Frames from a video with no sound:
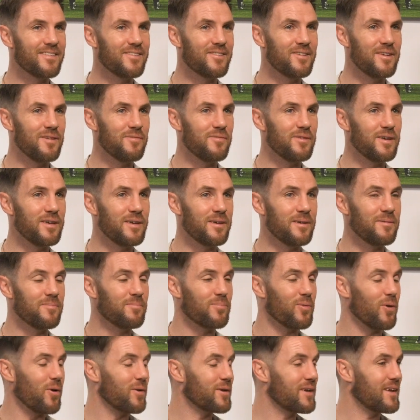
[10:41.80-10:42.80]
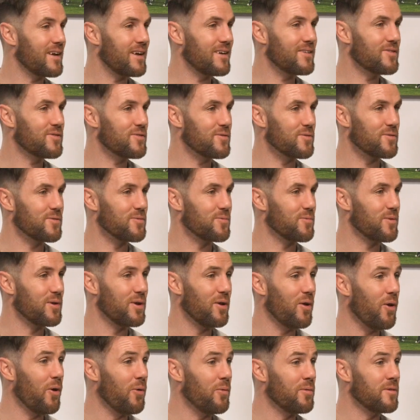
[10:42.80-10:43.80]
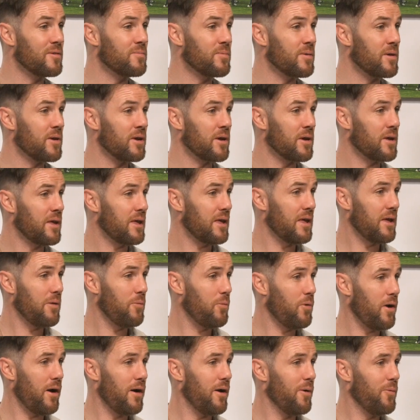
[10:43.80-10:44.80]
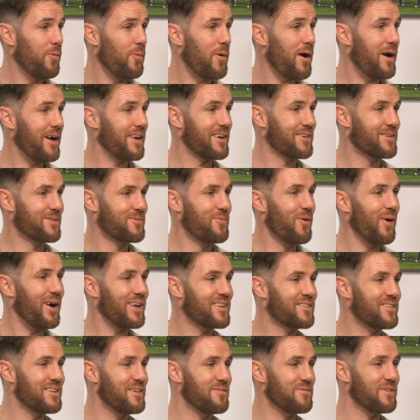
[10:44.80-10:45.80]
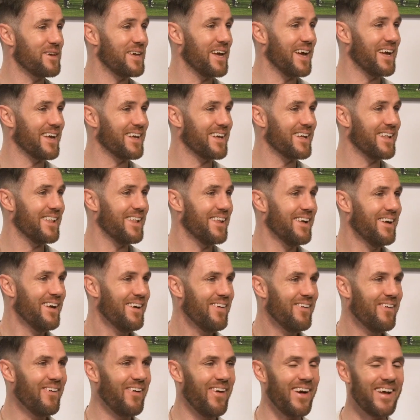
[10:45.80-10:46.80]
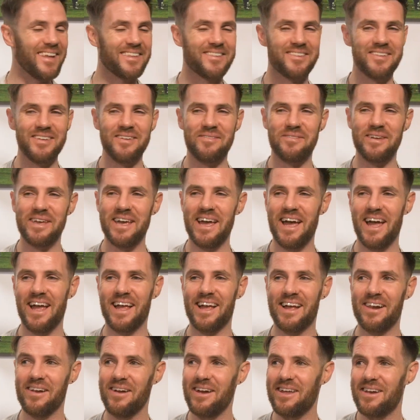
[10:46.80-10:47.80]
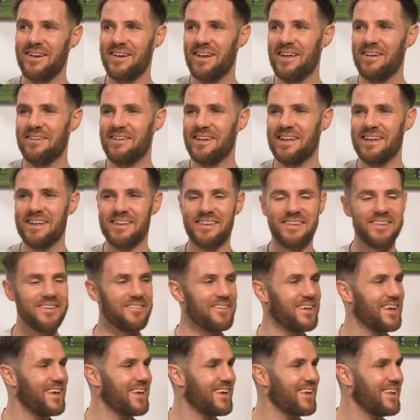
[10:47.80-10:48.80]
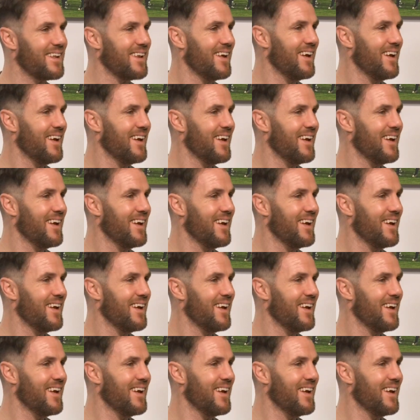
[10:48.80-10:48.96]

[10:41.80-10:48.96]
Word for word: T V broadcasters will always be like, what, what, what T V yeah, angle, what T V angle? I don't know any T V angle.